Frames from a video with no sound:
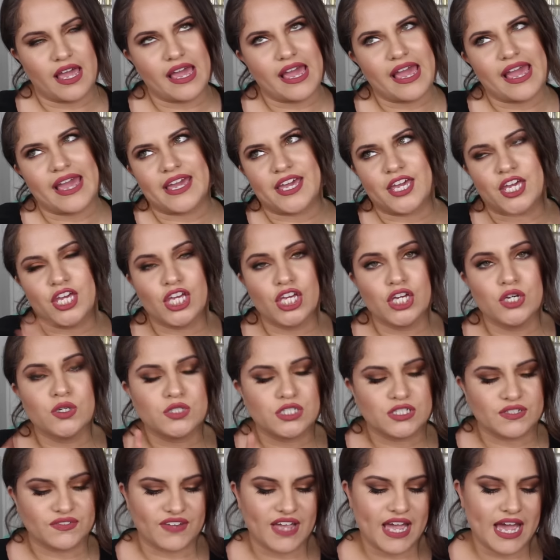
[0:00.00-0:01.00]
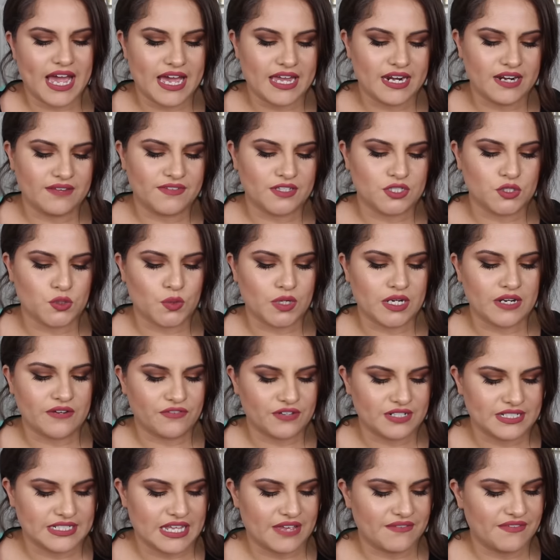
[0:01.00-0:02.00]
a huge fan of the
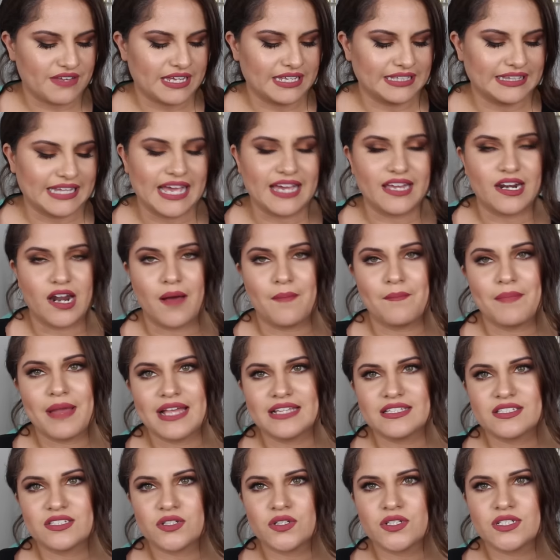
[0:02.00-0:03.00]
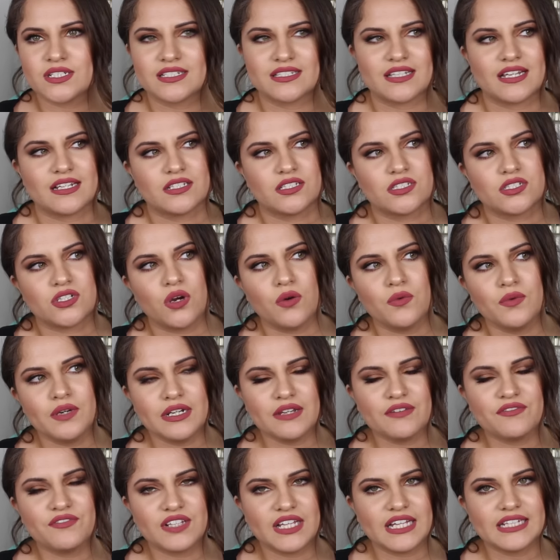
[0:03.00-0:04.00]
24-7 glide on pencils because I don't
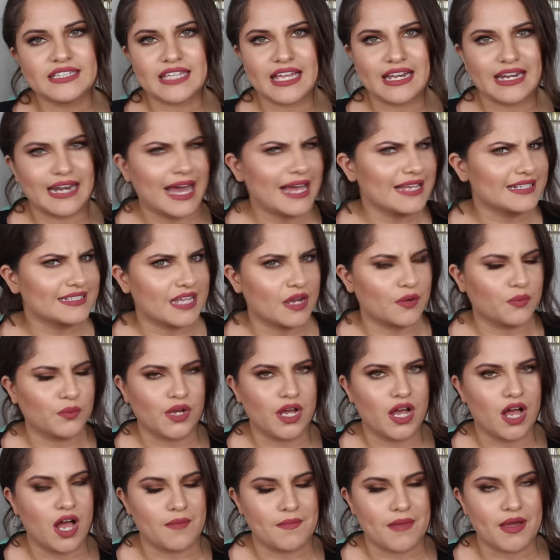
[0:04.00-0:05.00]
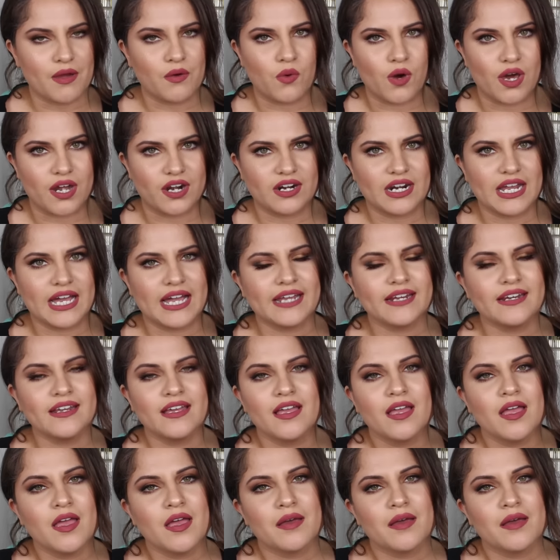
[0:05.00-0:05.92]
really feel like they last that well on my waterline